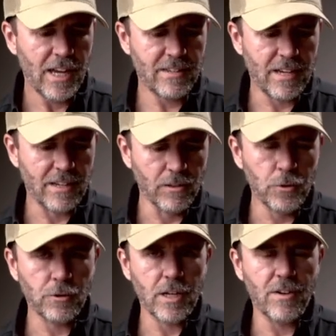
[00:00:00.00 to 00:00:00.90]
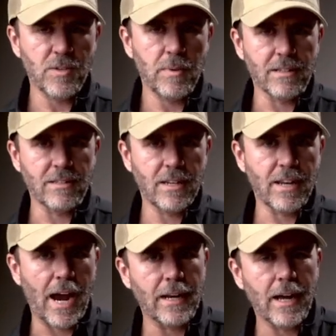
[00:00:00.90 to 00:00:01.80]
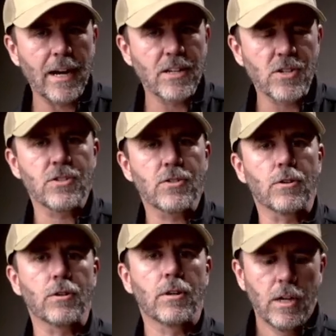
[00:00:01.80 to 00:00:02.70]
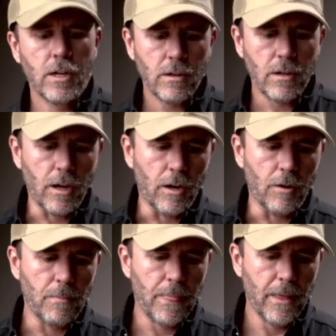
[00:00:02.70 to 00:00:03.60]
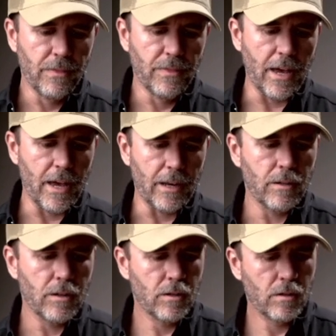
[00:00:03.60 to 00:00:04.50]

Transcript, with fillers: it's as lucrative as being a 1099 adjuster, um, then